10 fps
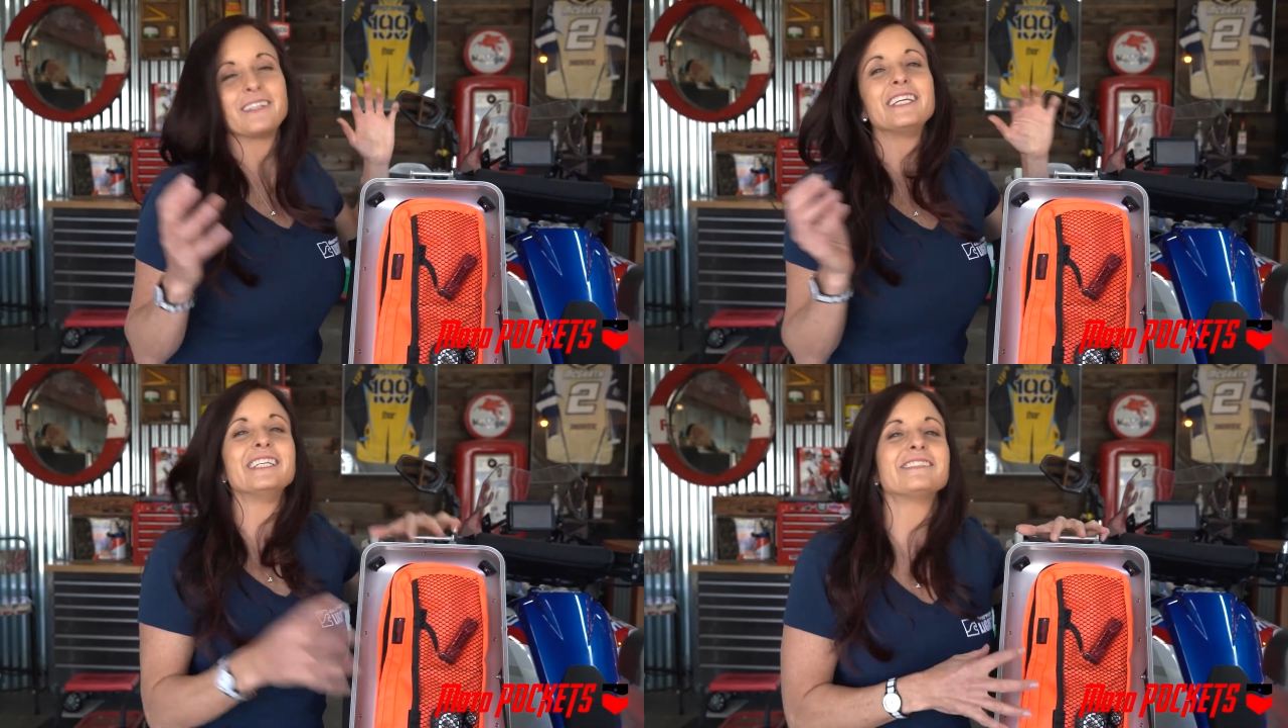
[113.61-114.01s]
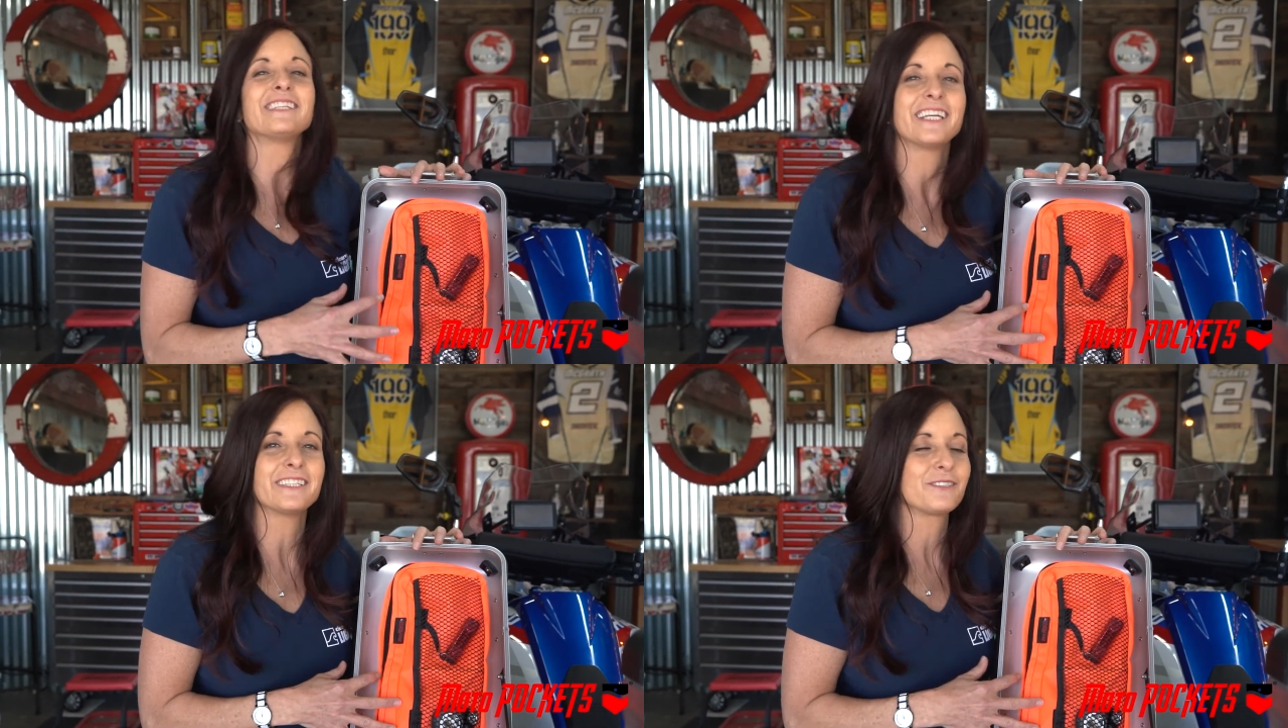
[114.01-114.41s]
easy to
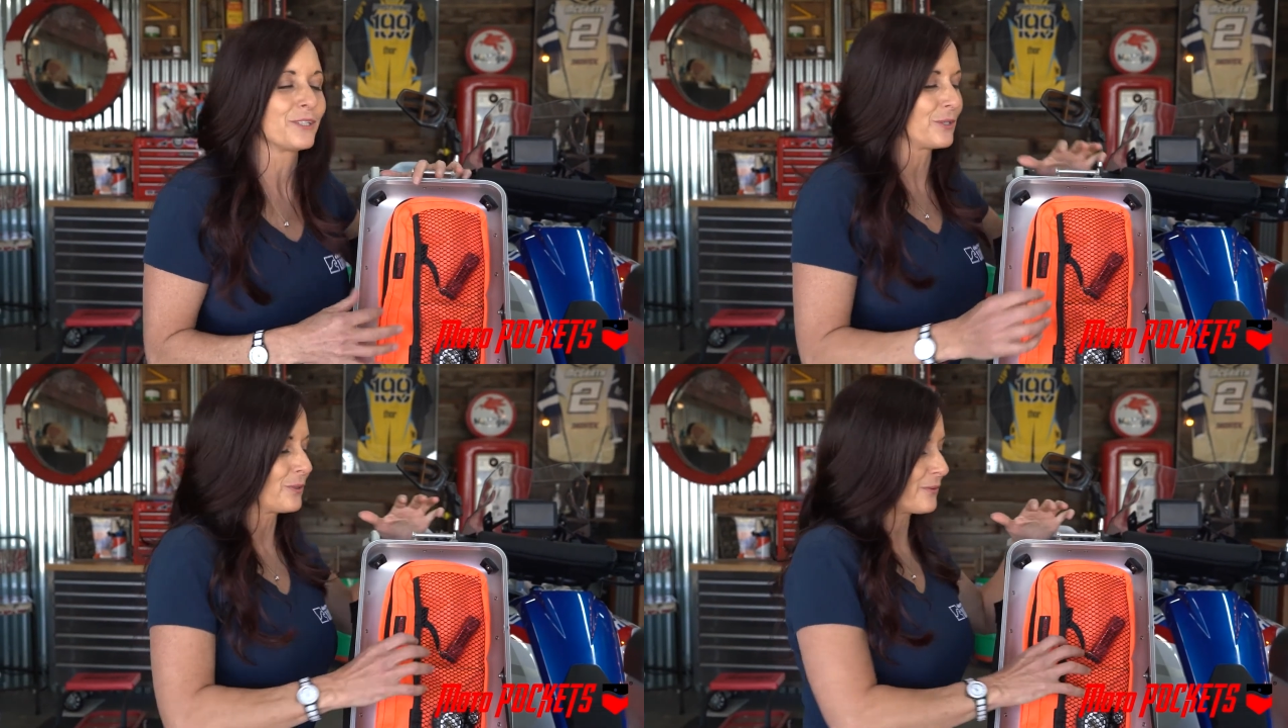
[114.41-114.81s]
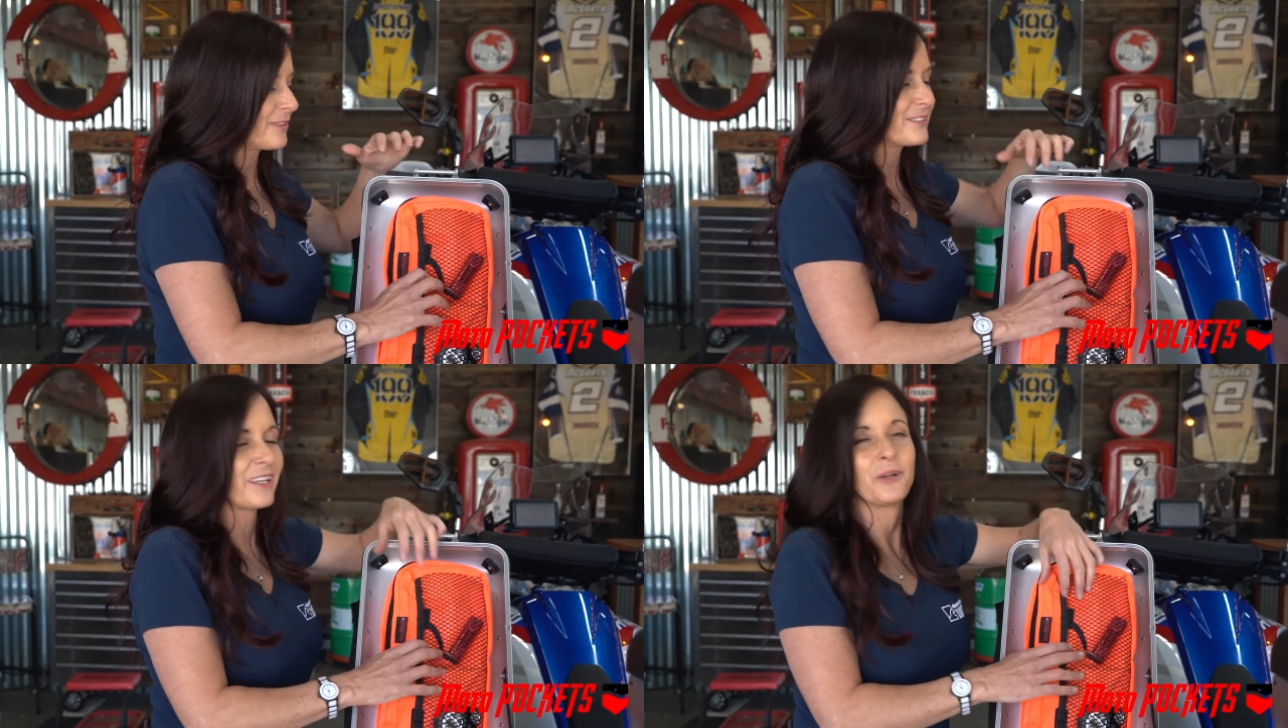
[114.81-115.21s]
get to.
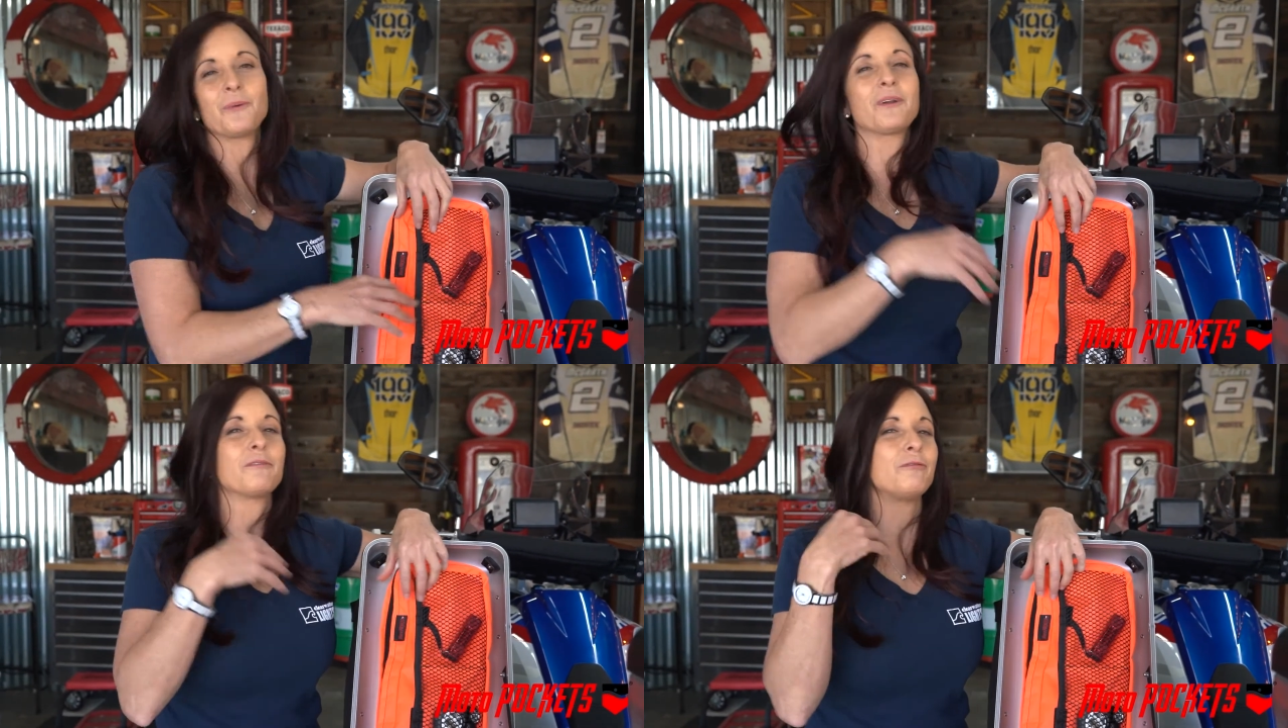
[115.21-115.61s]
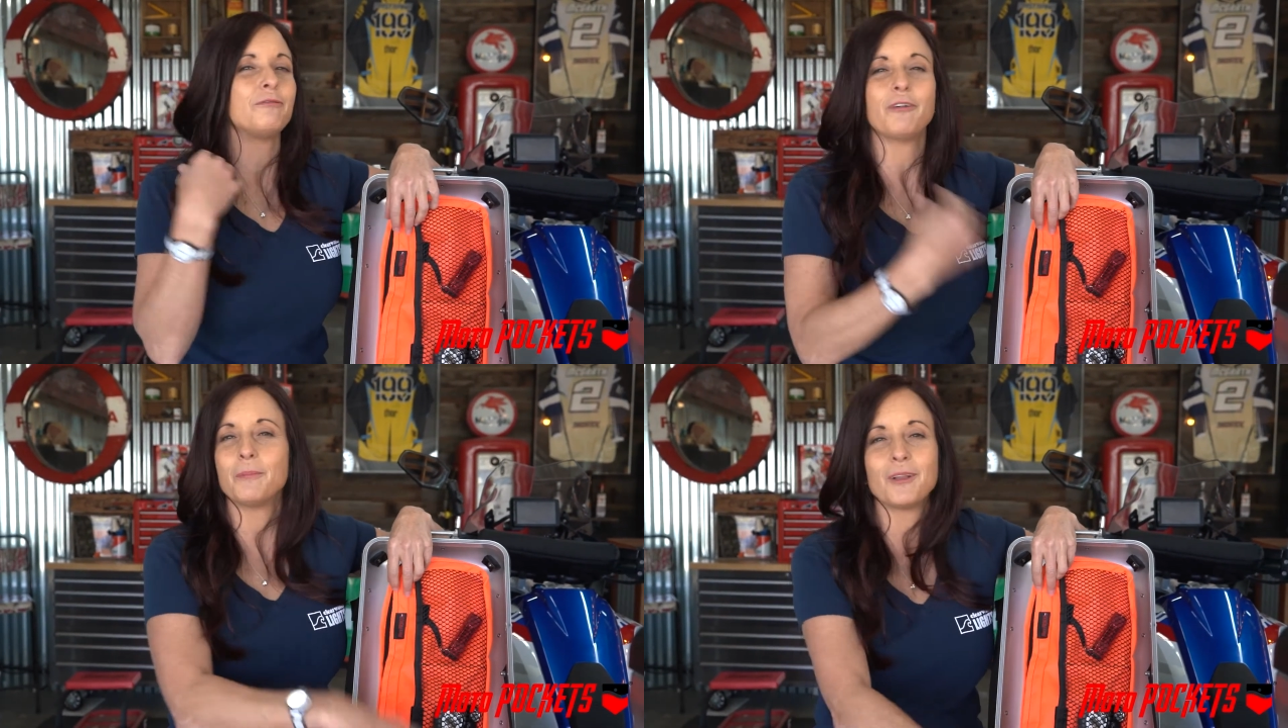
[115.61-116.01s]
Things I don't want to
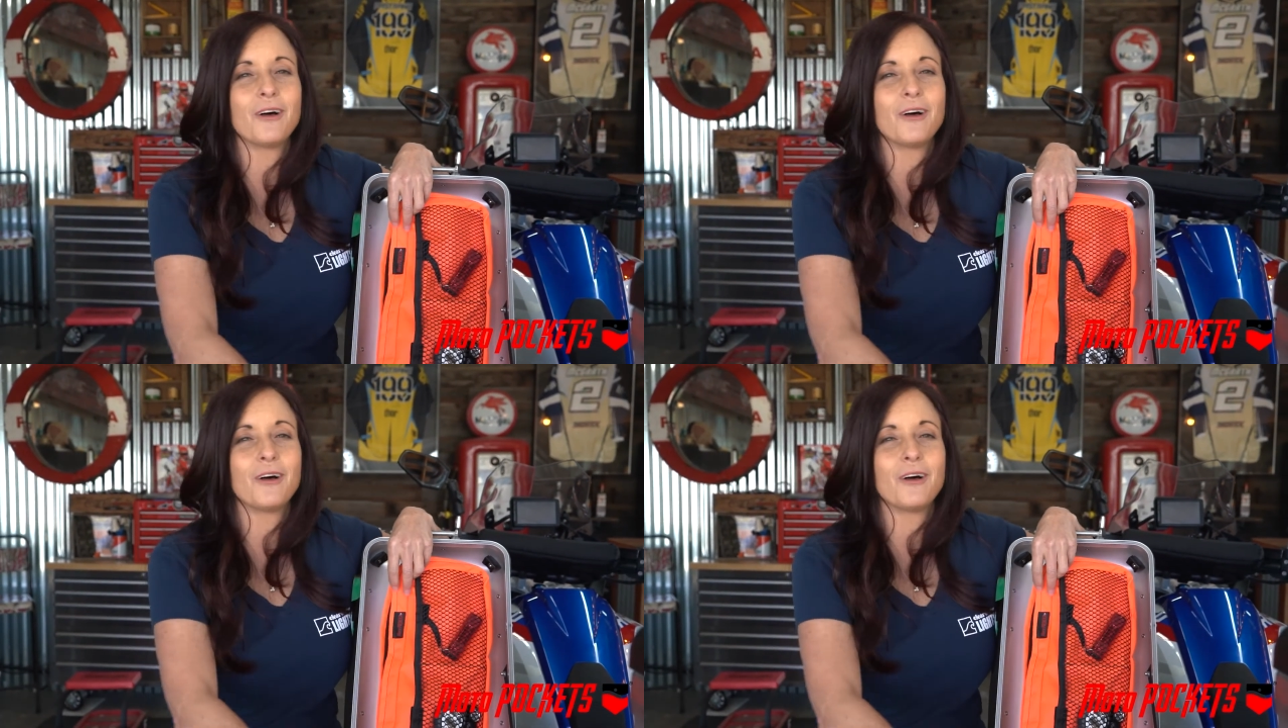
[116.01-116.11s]
fumble